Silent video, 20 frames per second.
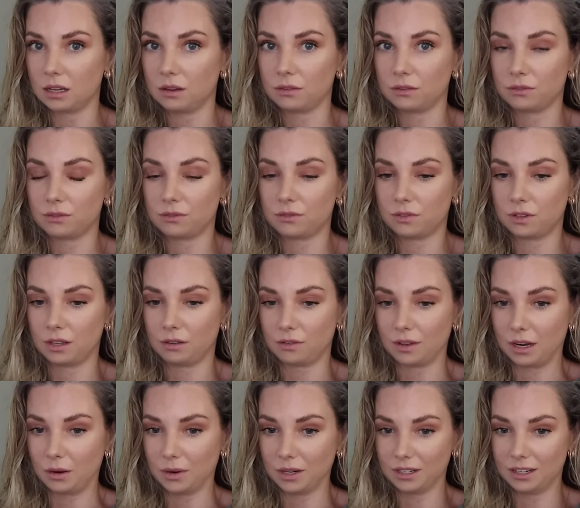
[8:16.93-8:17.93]
If
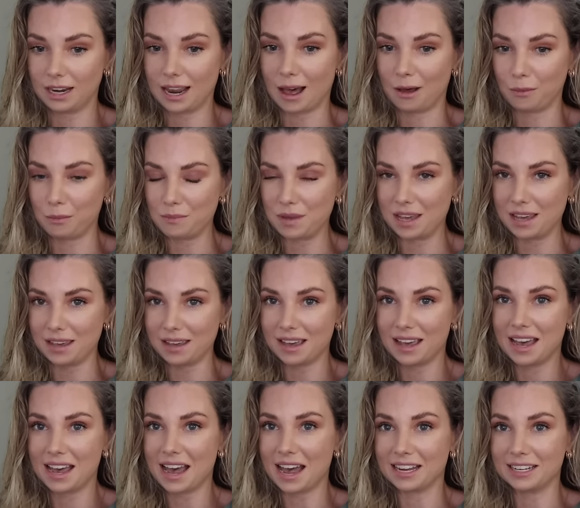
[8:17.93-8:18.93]
anyone could help me
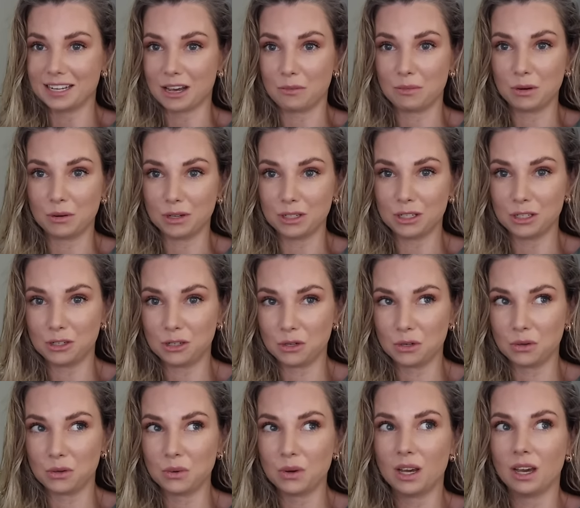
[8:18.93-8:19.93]
and tell me what to
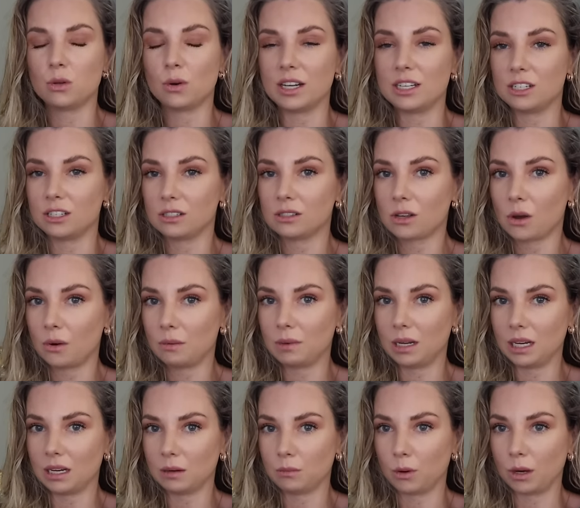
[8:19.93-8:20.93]
do. Do I just go and
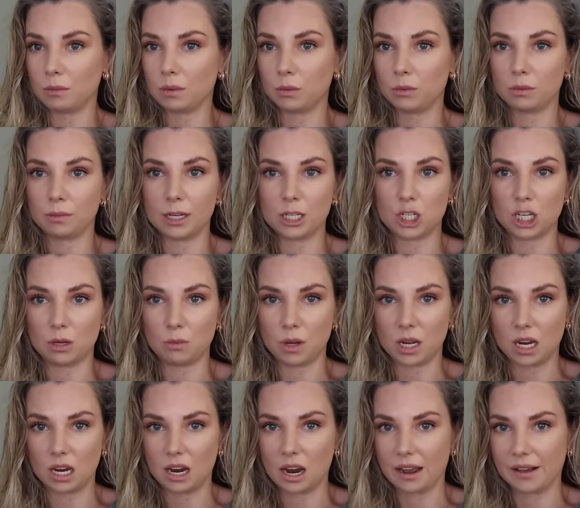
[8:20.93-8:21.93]
make an appointment with my
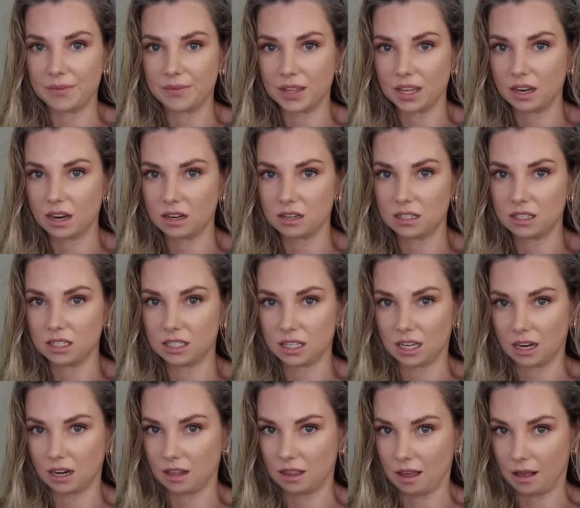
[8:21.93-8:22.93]
GP and then
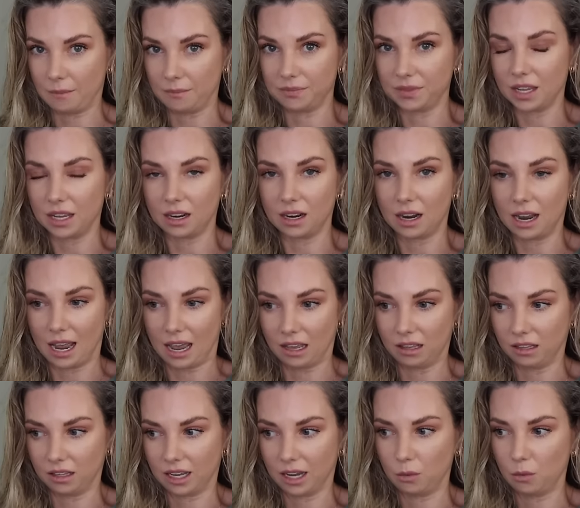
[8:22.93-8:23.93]
say to them that, hey,
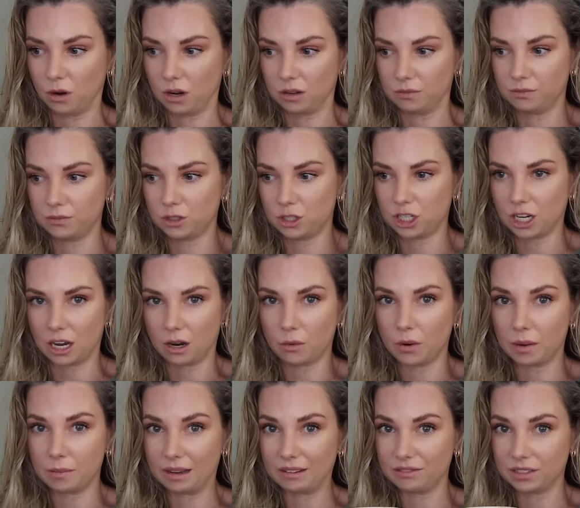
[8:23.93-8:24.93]
look, I want to check
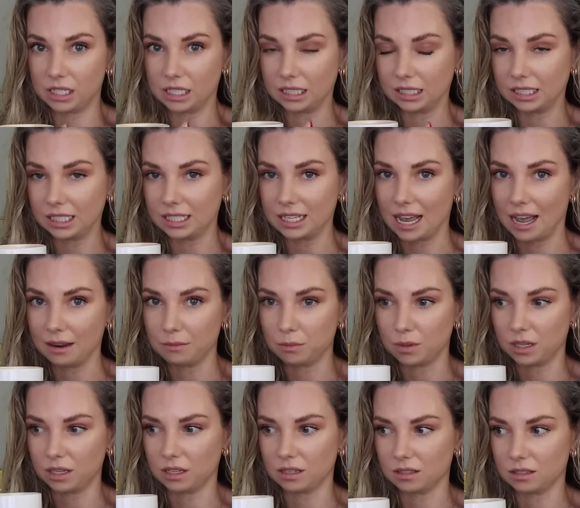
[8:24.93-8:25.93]
where my fertility's at,
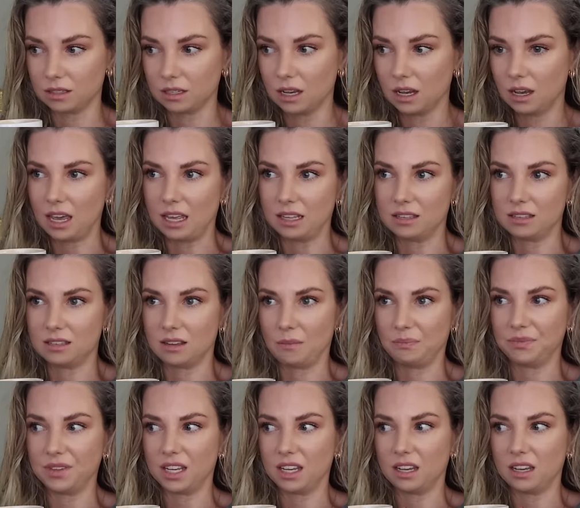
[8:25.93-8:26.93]
because it's
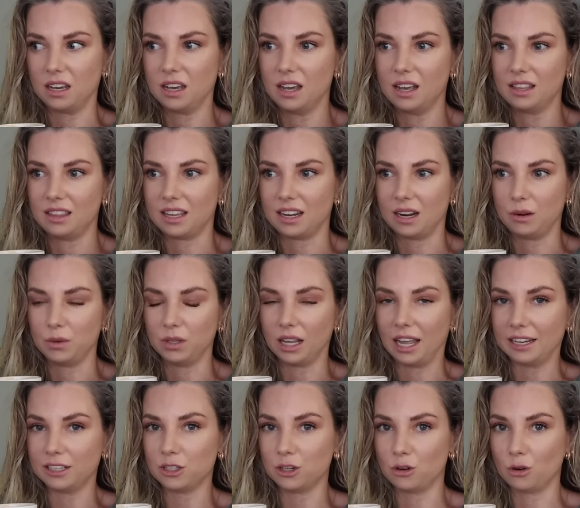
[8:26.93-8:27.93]
something that I would
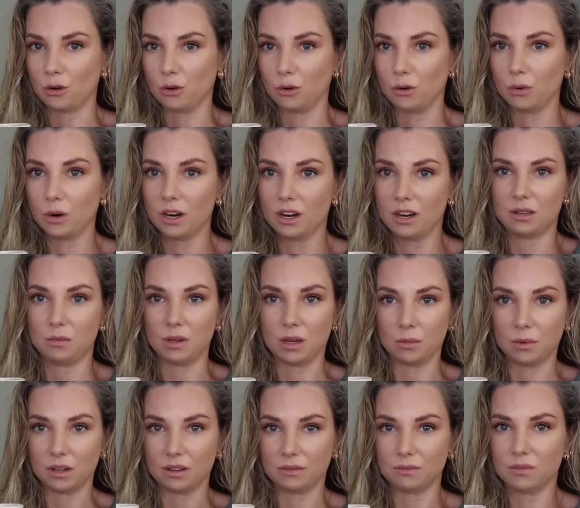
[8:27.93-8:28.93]
like to know to be
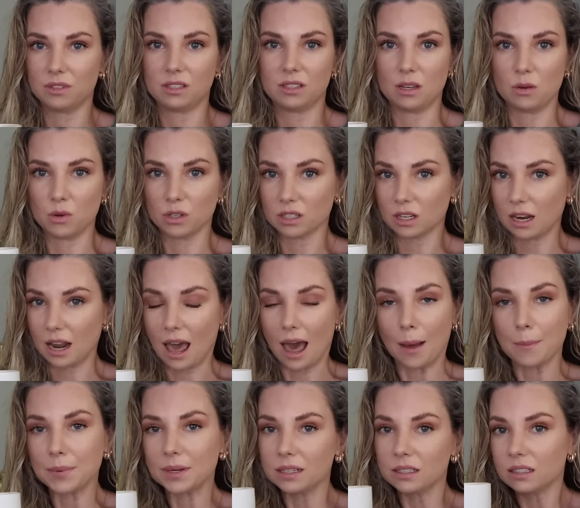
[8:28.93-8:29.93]
able to see what's going to
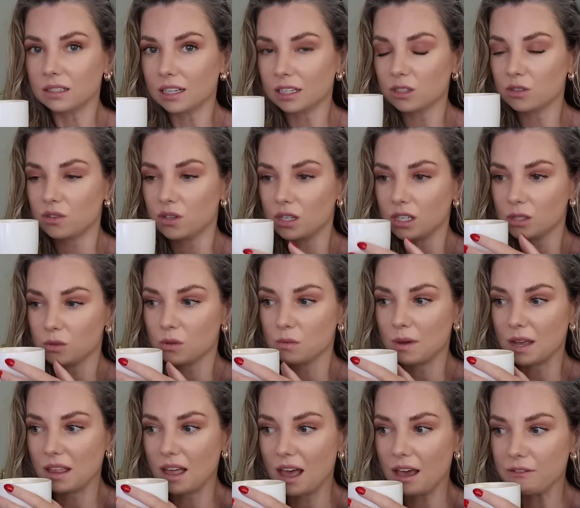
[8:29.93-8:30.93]
happen in the next few years with
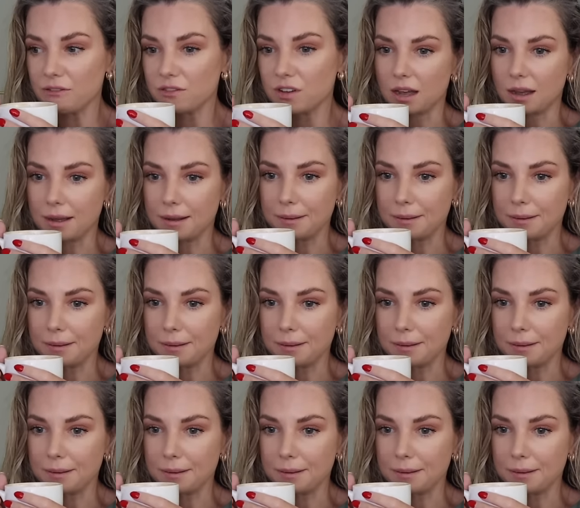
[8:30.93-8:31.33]
my life.